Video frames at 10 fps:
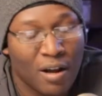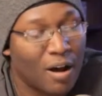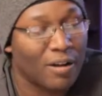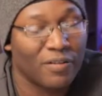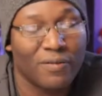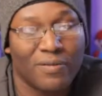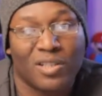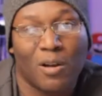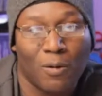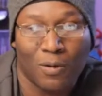"Oh, you
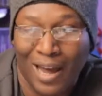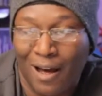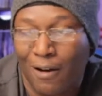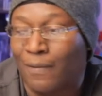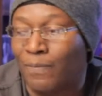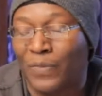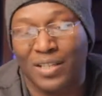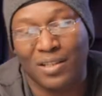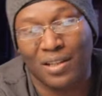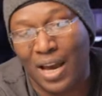sold out," and
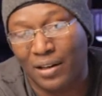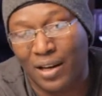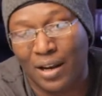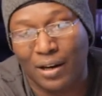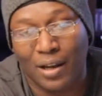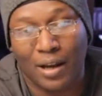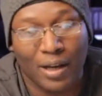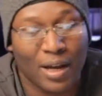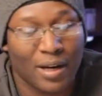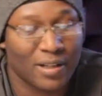this and that, and yada yada
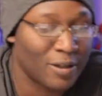yada.